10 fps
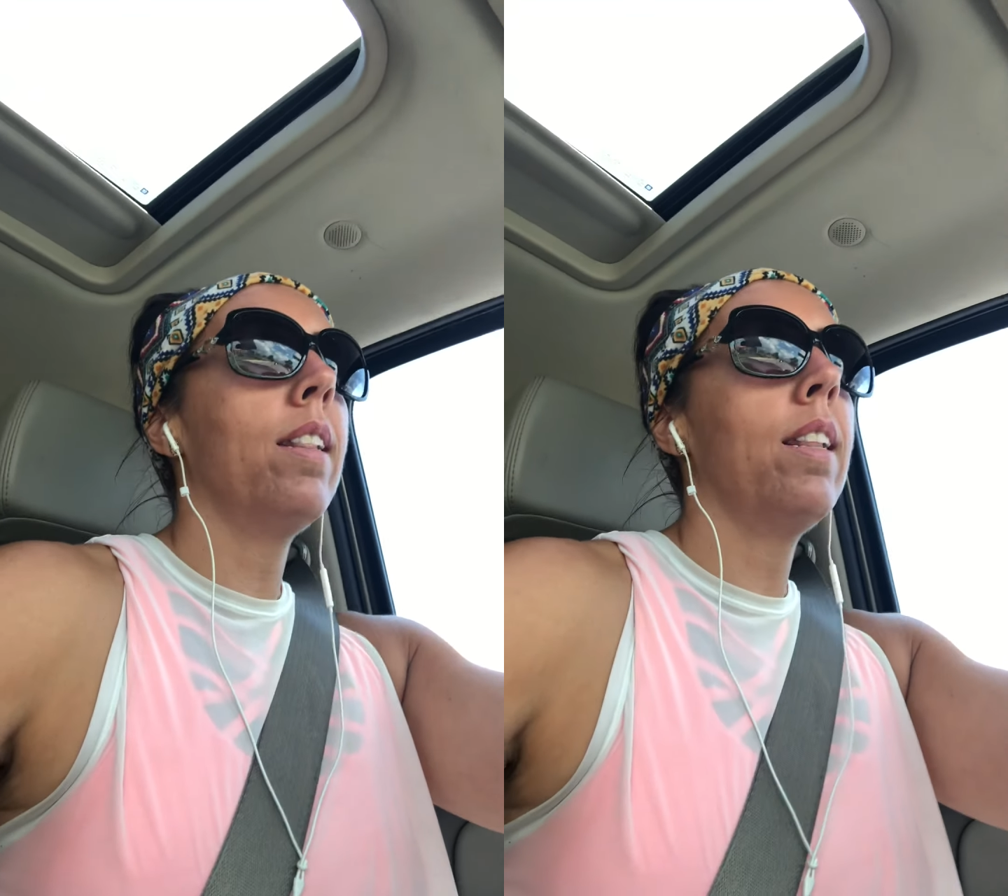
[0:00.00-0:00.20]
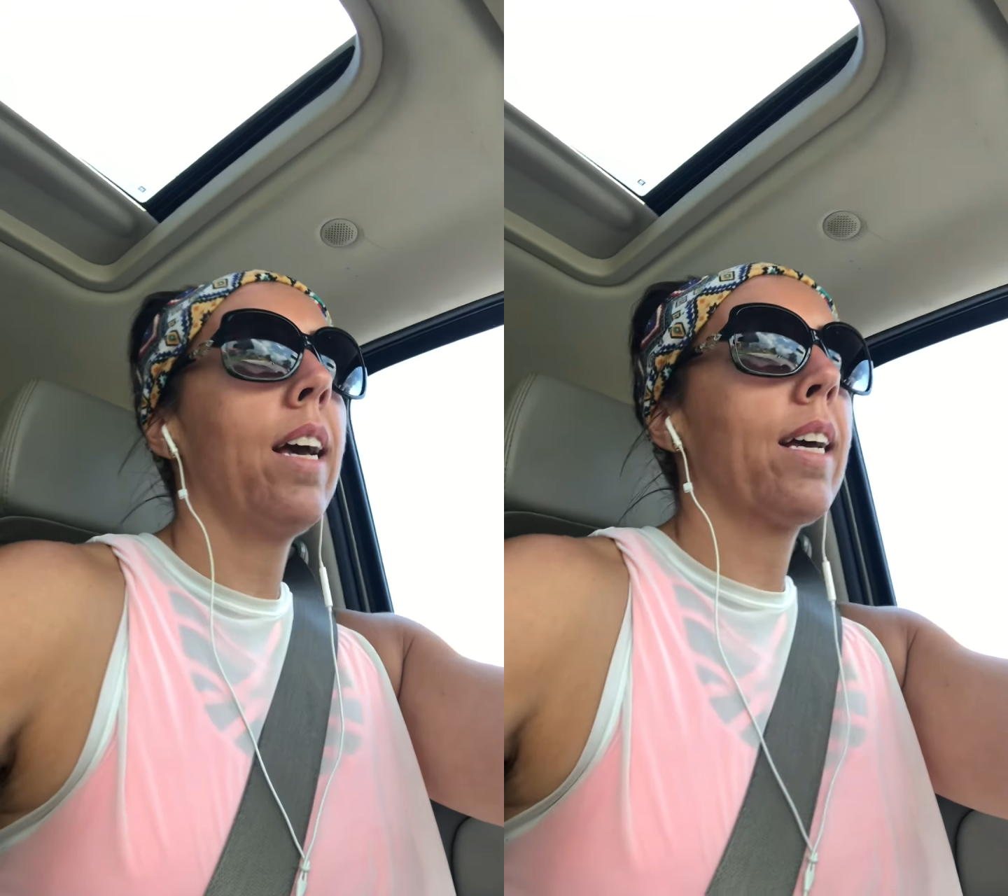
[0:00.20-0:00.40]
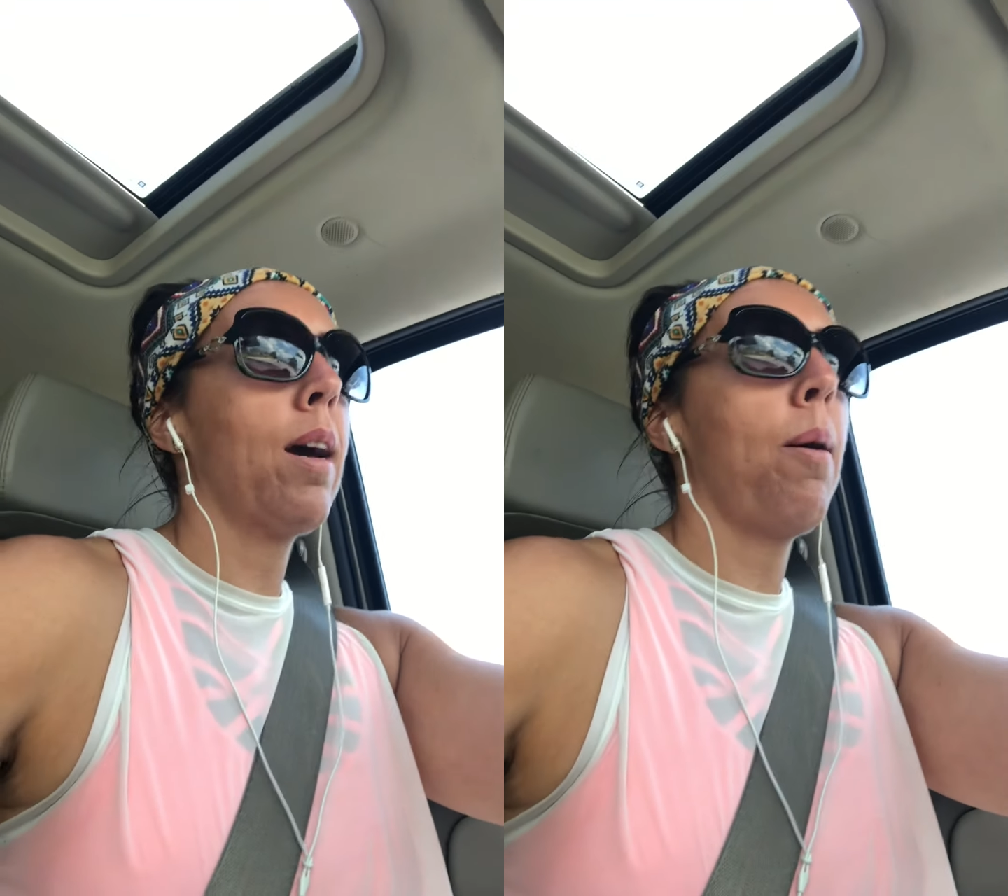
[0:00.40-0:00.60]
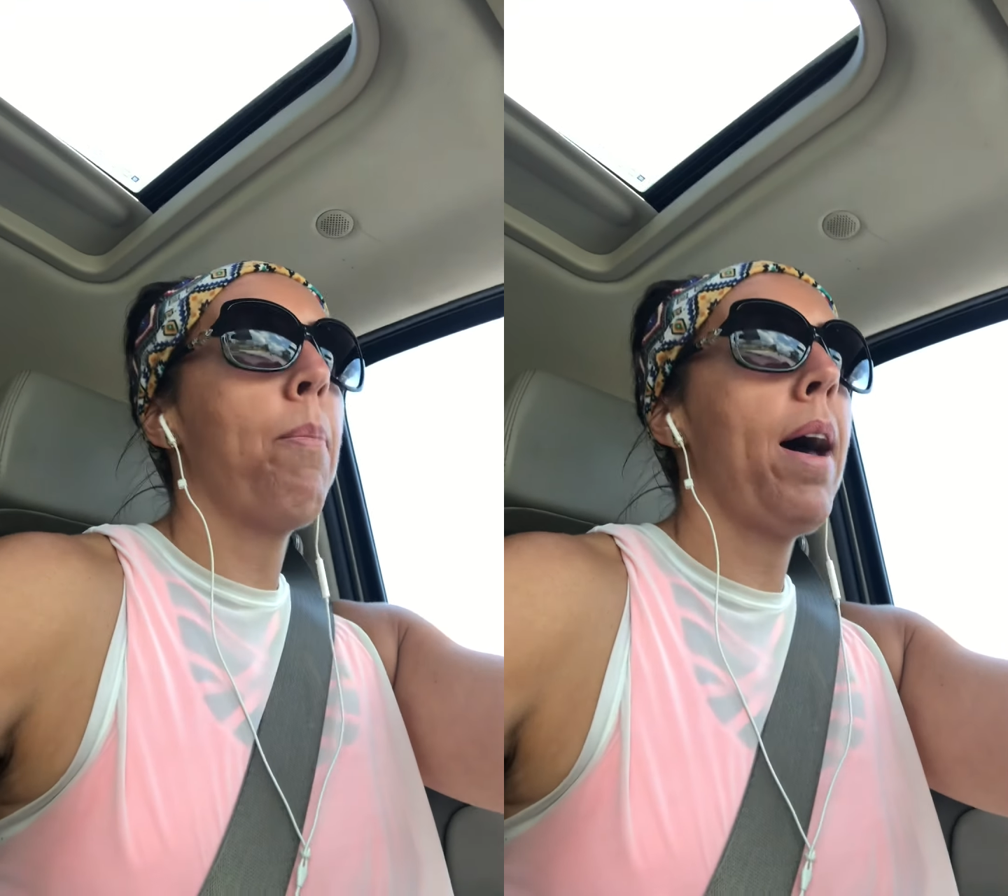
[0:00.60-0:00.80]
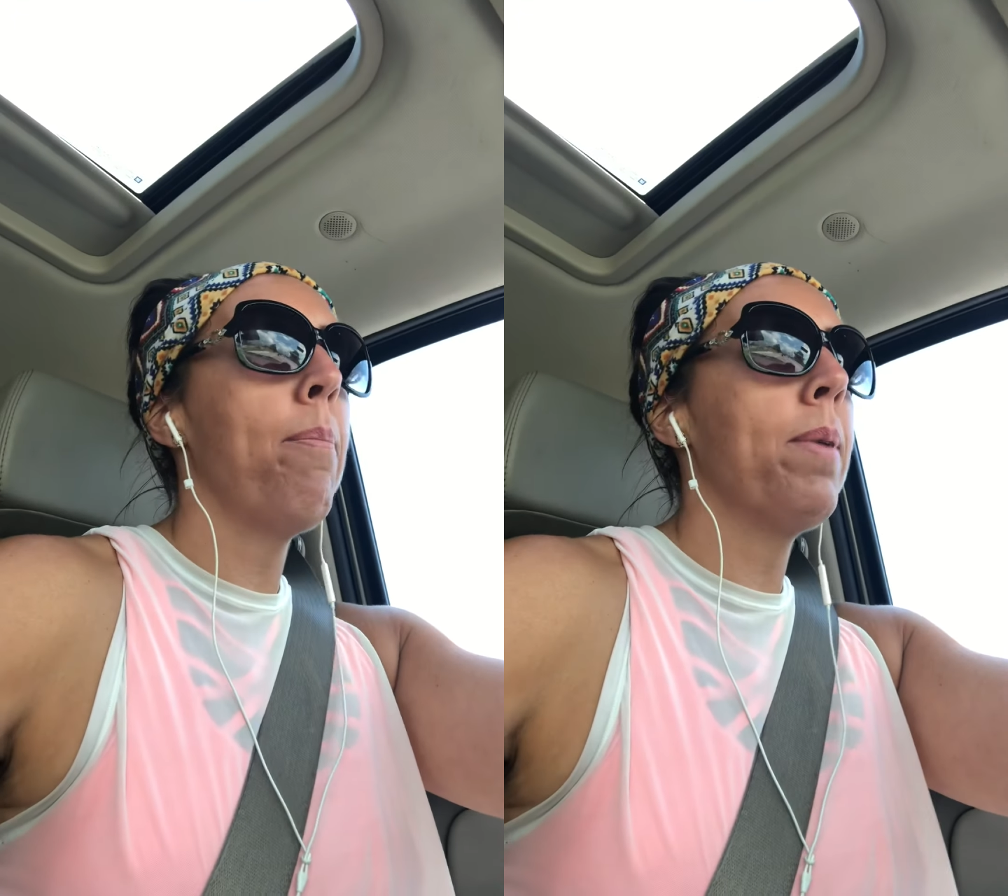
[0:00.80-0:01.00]
like a
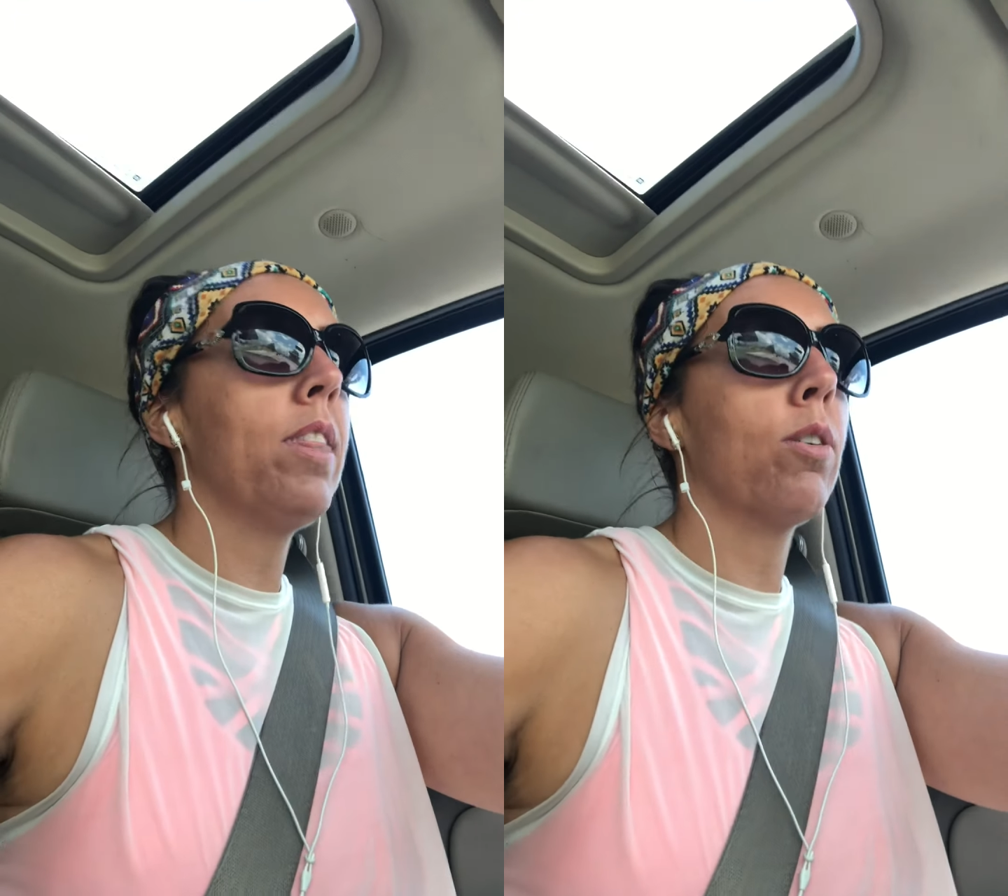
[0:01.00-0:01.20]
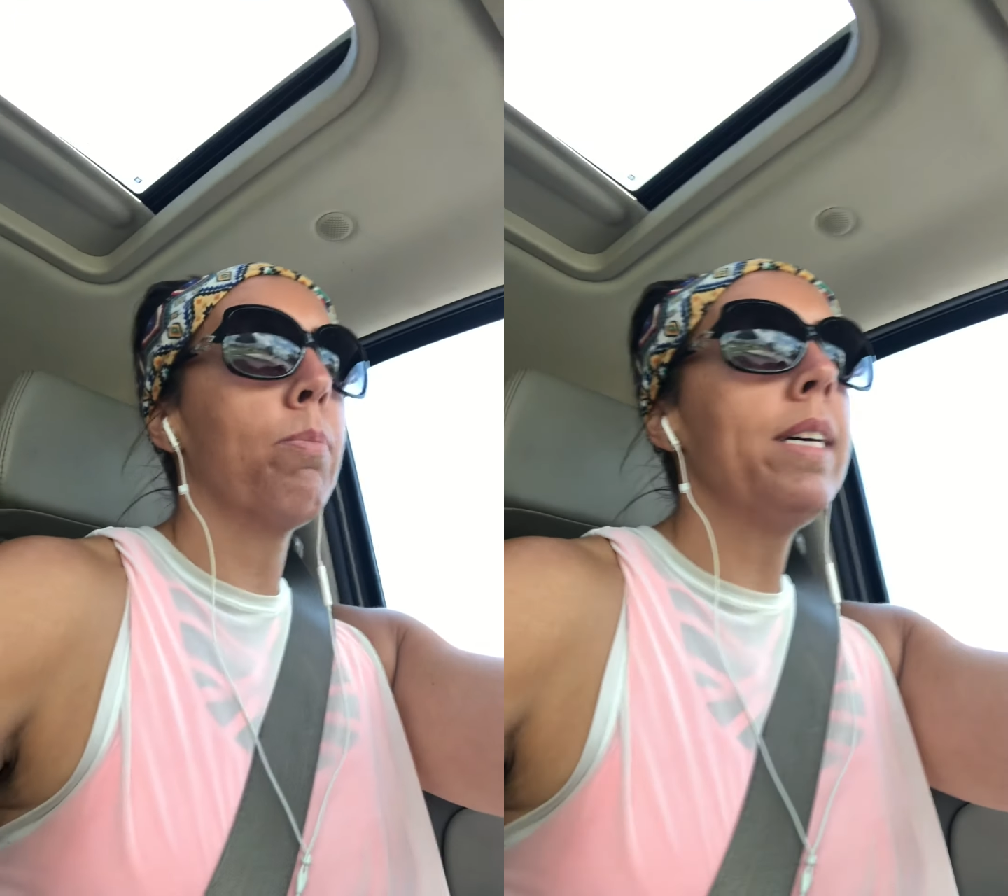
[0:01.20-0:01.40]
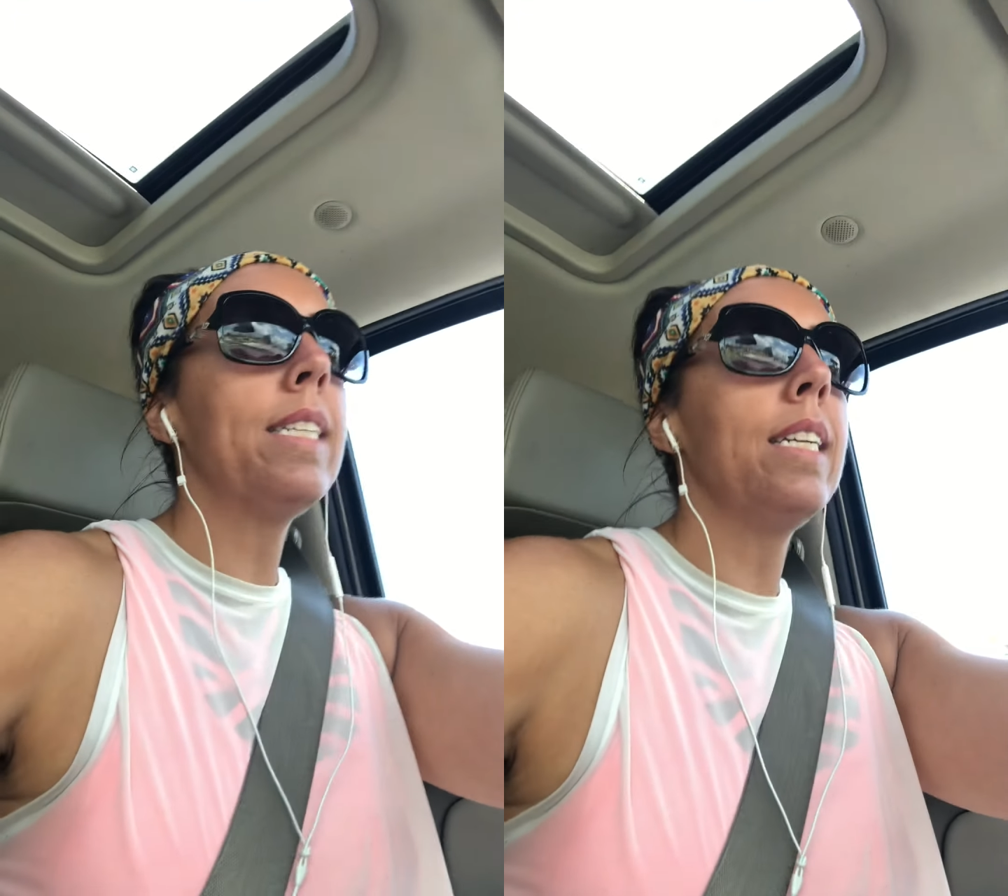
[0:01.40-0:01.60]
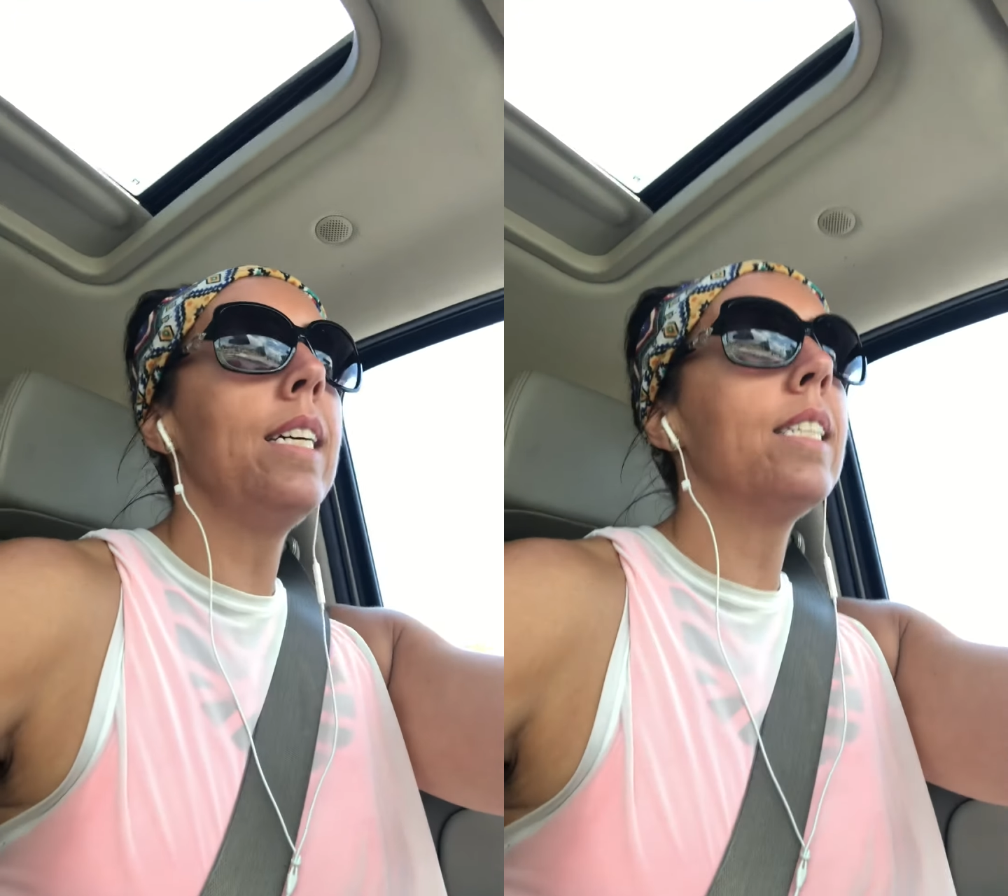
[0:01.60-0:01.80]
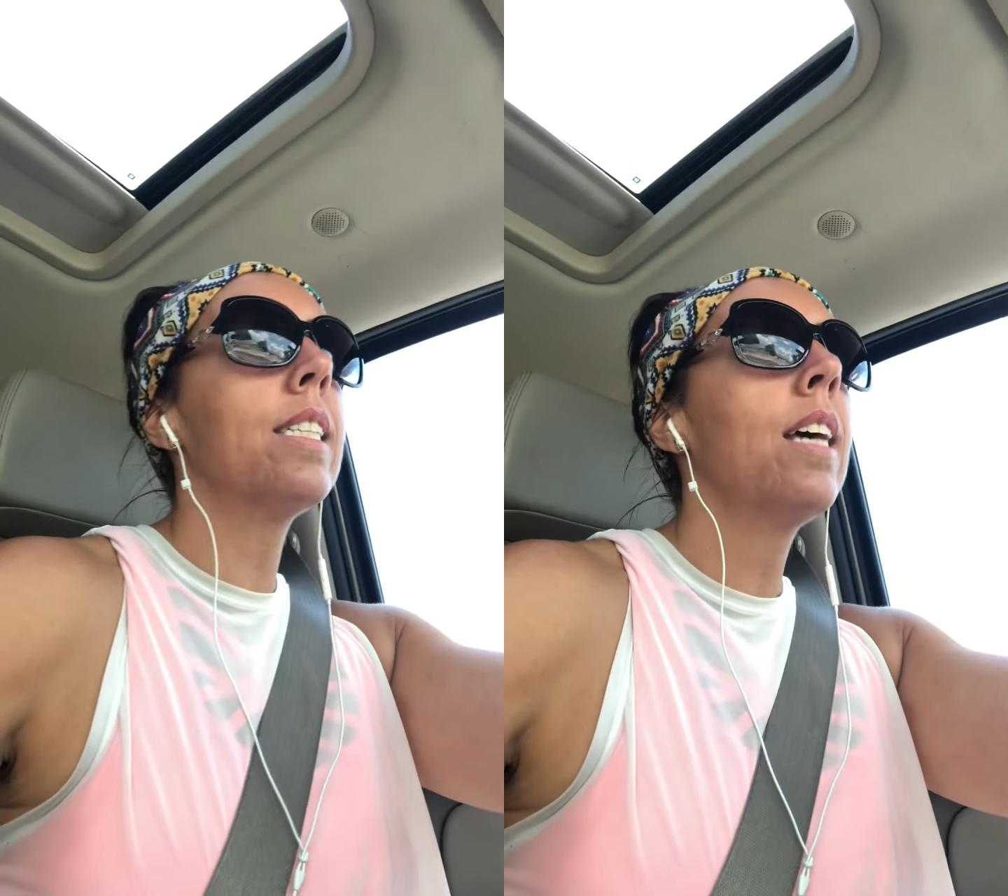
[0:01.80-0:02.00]
pep in their
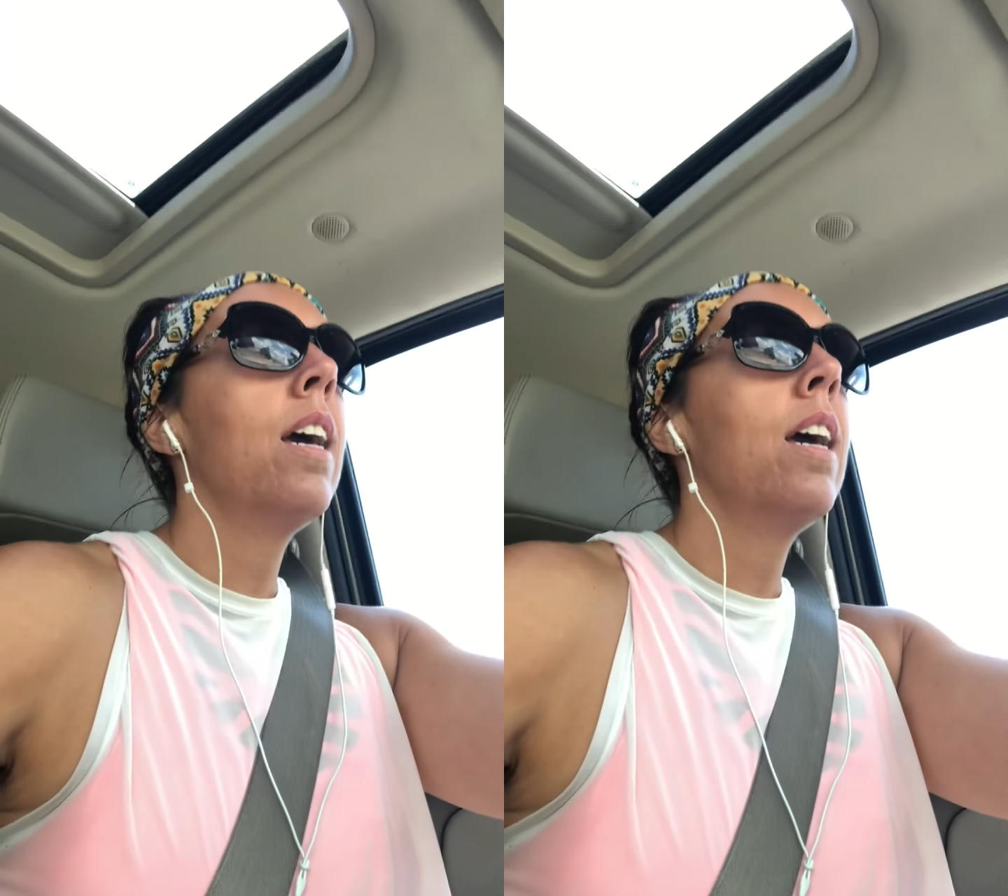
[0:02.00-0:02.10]
business.